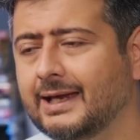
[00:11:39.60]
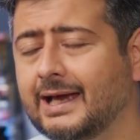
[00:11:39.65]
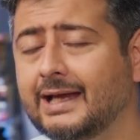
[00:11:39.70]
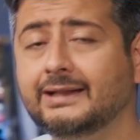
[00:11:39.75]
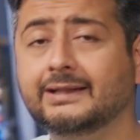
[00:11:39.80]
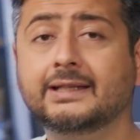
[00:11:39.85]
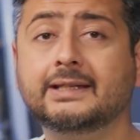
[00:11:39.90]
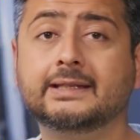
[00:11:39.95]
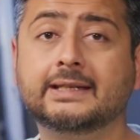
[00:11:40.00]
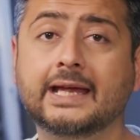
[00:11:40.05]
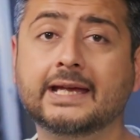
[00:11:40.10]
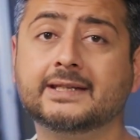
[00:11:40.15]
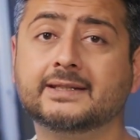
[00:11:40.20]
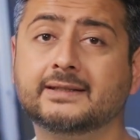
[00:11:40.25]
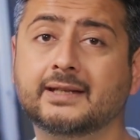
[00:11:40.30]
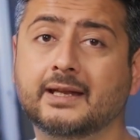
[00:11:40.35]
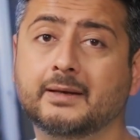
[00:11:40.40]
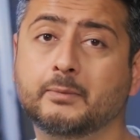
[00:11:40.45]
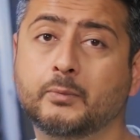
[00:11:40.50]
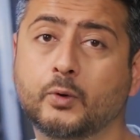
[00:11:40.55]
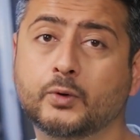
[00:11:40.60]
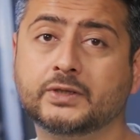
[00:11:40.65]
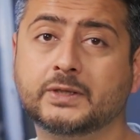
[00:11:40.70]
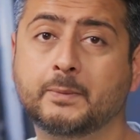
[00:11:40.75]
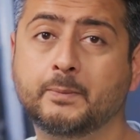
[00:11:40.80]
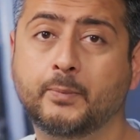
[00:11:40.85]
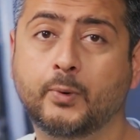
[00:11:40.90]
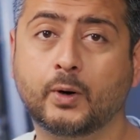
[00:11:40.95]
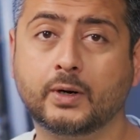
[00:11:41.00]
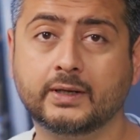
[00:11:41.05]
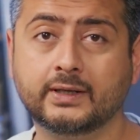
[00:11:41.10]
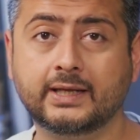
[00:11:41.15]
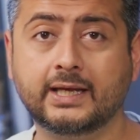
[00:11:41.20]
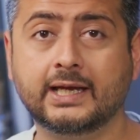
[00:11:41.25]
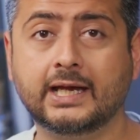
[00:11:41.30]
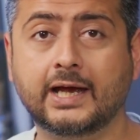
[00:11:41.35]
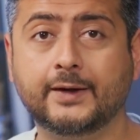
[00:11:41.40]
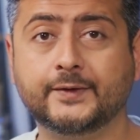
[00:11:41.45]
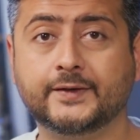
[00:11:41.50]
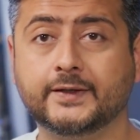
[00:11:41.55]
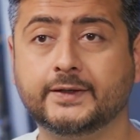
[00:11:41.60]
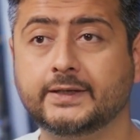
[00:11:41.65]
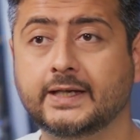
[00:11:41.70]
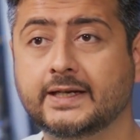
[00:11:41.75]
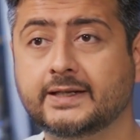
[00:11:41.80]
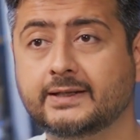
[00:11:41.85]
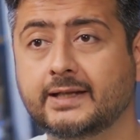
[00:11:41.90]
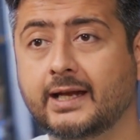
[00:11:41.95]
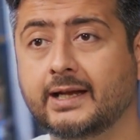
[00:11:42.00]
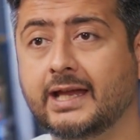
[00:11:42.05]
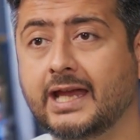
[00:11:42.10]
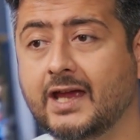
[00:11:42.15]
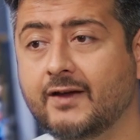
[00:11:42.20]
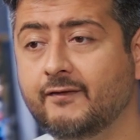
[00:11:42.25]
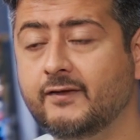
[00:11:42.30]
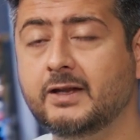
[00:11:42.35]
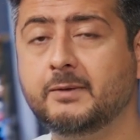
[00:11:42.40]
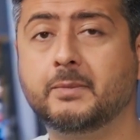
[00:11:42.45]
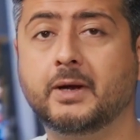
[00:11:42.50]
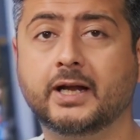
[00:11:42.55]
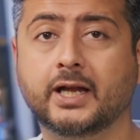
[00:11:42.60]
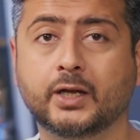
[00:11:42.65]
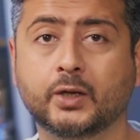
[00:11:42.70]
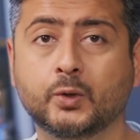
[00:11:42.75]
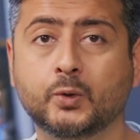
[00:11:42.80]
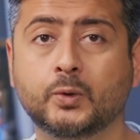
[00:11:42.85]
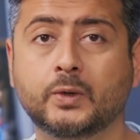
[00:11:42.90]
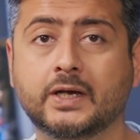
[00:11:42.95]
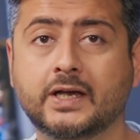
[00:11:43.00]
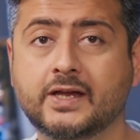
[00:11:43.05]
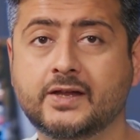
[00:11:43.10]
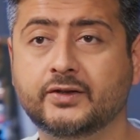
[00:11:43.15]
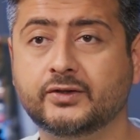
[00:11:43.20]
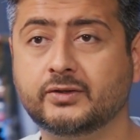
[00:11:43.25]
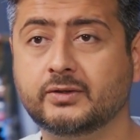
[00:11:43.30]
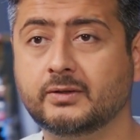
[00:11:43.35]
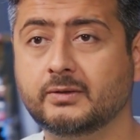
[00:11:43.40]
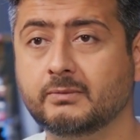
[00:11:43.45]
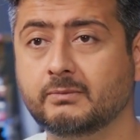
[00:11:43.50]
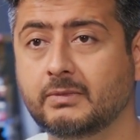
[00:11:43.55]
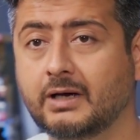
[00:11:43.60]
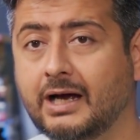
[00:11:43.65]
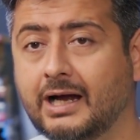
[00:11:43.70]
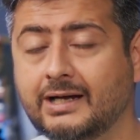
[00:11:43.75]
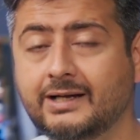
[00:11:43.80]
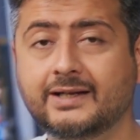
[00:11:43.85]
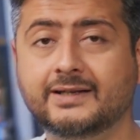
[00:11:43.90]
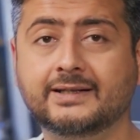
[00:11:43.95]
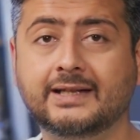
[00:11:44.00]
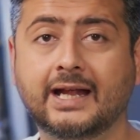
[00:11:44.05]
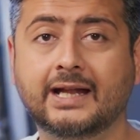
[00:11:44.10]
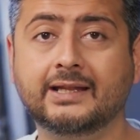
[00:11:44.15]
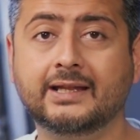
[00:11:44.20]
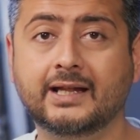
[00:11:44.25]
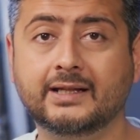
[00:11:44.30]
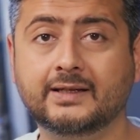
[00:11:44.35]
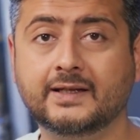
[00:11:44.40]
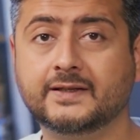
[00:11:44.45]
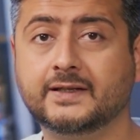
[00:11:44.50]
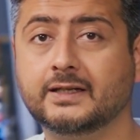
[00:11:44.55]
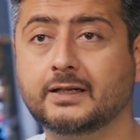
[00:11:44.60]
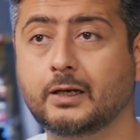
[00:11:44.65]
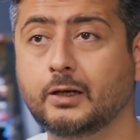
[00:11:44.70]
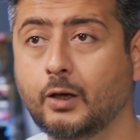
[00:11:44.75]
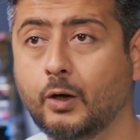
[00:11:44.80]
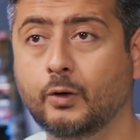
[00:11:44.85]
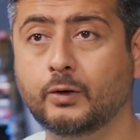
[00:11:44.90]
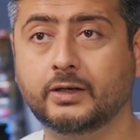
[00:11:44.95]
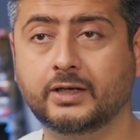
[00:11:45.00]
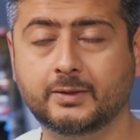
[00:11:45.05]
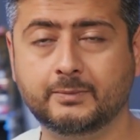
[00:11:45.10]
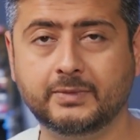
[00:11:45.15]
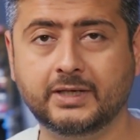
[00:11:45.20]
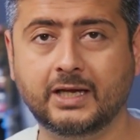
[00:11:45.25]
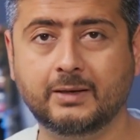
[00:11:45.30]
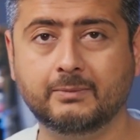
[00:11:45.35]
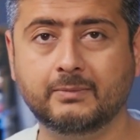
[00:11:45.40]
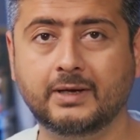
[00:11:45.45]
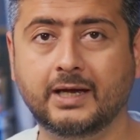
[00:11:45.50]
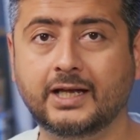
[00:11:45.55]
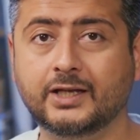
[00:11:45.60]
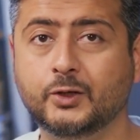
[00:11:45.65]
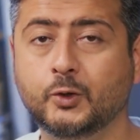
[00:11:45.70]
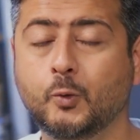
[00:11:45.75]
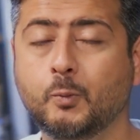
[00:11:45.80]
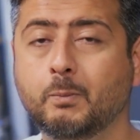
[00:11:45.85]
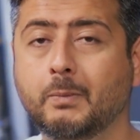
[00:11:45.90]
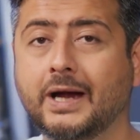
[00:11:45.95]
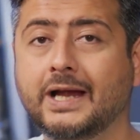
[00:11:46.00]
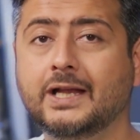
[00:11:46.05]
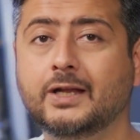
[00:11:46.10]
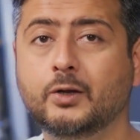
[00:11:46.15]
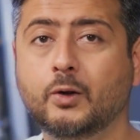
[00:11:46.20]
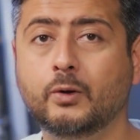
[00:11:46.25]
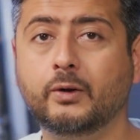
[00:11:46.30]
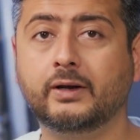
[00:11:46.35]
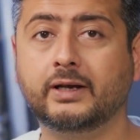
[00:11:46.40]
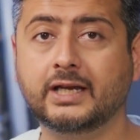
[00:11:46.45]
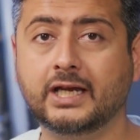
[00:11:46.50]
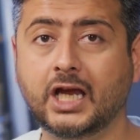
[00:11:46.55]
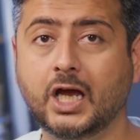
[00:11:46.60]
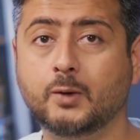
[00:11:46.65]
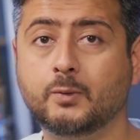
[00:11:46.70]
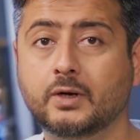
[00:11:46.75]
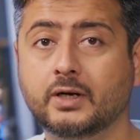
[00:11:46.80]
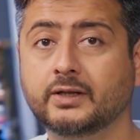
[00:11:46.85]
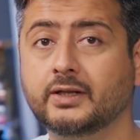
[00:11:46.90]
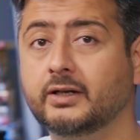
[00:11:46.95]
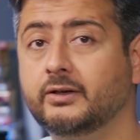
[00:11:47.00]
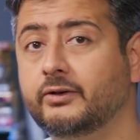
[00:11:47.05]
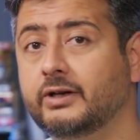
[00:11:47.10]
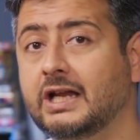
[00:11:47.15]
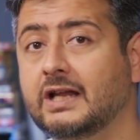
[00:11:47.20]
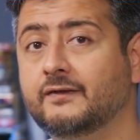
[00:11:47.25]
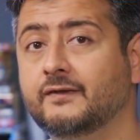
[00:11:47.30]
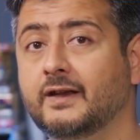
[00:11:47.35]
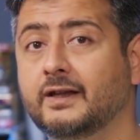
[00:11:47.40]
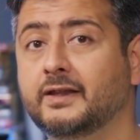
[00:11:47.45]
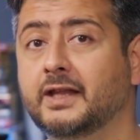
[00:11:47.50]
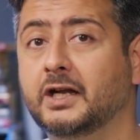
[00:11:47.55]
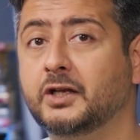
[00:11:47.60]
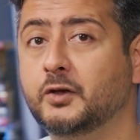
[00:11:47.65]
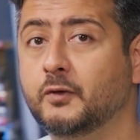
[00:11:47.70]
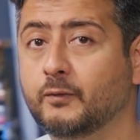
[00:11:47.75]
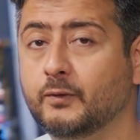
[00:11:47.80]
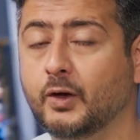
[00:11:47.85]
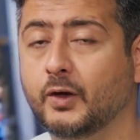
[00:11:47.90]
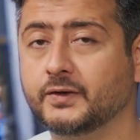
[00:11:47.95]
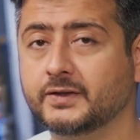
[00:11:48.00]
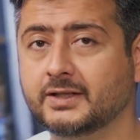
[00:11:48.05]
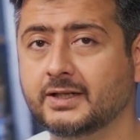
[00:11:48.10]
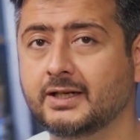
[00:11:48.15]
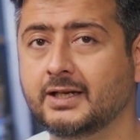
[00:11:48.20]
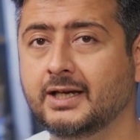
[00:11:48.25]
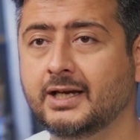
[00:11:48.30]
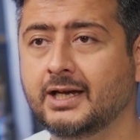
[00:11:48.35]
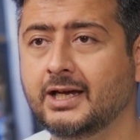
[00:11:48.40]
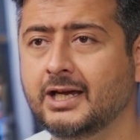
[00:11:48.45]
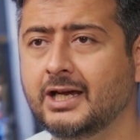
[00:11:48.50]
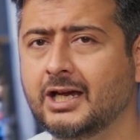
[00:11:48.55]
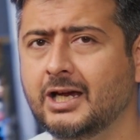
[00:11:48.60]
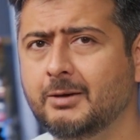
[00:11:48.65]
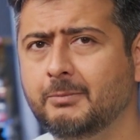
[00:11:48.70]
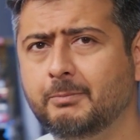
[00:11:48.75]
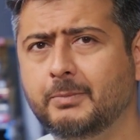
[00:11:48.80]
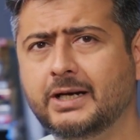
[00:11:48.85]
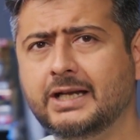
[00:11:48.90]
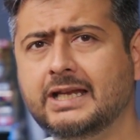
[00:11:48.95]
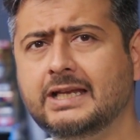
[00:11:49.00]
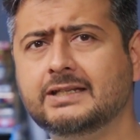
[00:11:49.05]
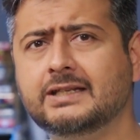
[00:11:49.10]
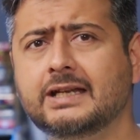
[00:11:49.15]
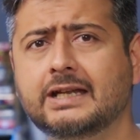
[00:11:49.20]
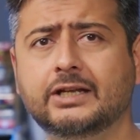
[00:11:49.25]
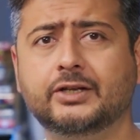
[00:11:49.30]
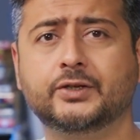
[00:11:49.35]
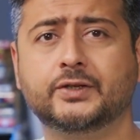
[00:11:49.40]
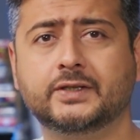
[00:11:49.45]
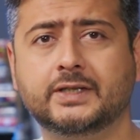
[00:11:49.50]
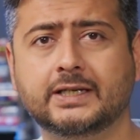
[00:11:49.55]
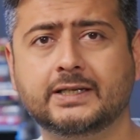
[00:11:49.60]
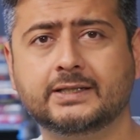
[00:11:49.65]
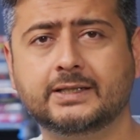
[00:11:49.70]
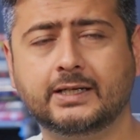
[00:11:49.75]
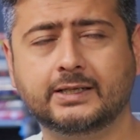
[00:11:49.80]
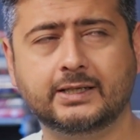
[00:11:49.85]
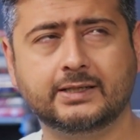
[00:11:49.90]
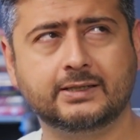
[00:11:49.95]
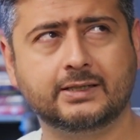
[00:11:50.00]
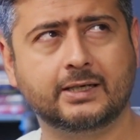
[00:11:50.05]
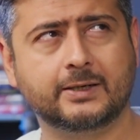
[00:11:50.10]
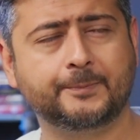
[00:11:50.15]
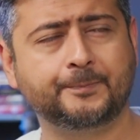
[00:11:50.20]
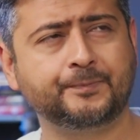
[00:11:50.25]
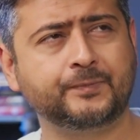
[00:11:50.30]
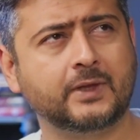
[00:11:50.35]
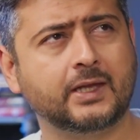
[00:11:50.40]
And the next and most important thing I would suggest that everybody do is understand that this is a long-term game and you might not recover the traffic that you've lost. But here's an interesting statistic.